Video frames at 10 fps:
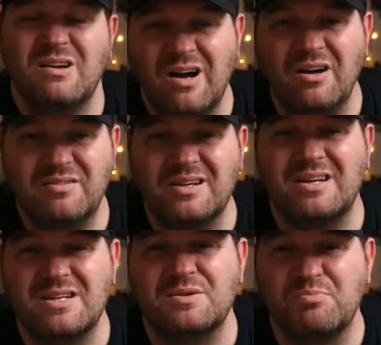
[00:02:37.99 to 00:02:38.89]
I think
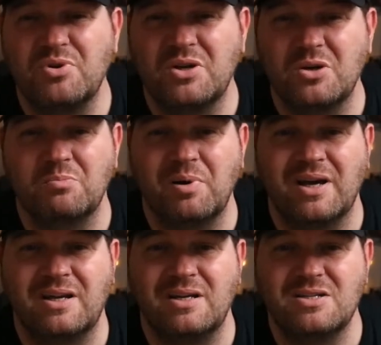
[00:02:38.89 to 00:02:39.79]
it's a pretty good
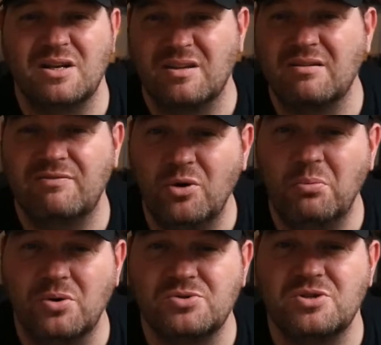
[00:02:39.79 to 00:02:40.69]
package. I think 4
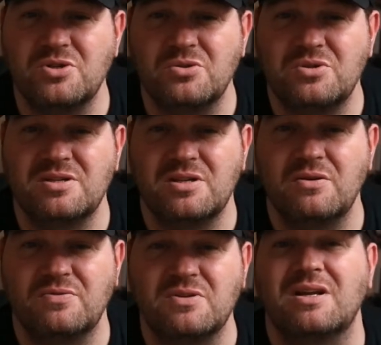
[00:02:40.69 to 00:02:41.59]
bottles of juice is
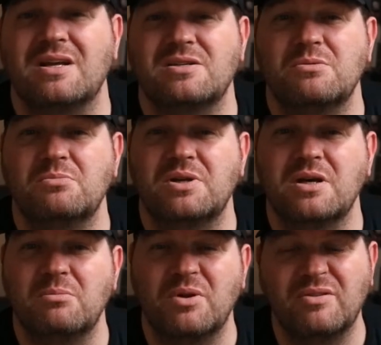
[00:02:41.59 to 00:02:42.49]
enough to last somebody
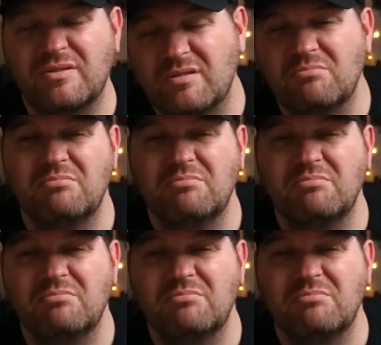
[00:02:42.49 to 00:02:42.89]
a month,